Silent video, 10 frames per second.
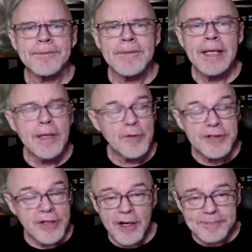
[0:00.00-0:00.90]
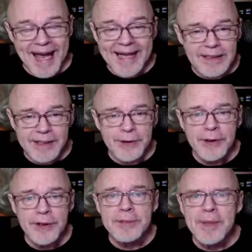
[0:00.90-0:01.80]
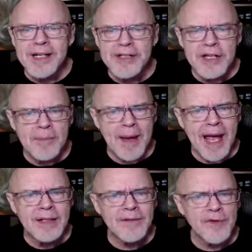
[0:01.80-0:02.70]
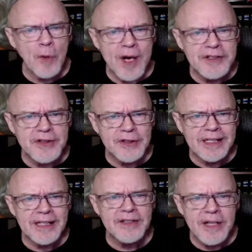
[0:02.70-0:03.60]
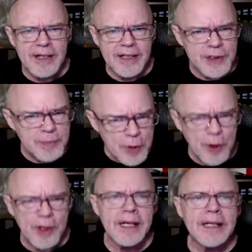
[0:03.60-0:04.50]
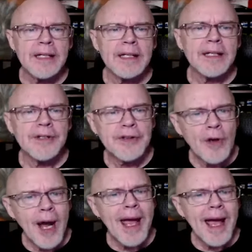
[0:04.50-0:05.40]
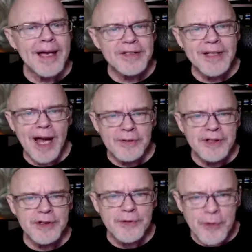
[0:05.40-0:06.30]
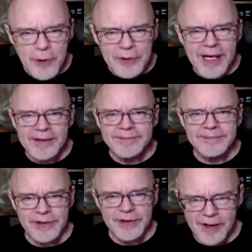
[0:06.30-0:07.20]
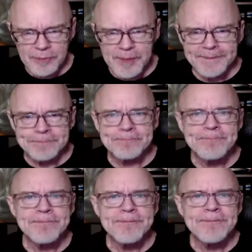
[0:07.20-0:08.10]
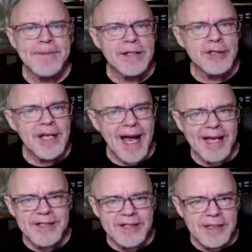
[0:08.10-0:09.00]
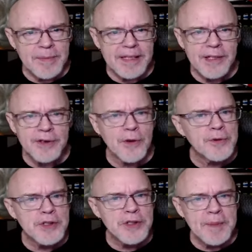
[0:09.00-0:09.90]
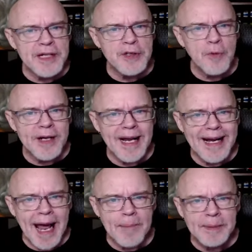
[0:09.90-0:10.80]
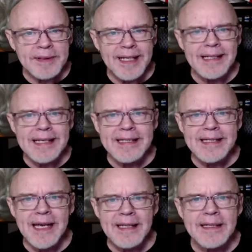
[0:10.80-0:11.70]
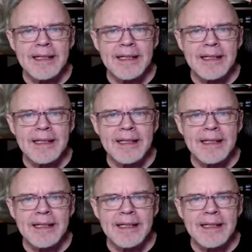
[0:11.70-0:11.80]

He was not badly hurt, but his command of the Westerling tongue is poor, so I asked Countess Rhona to help me. She asked him in his own speech what had happened, and he said,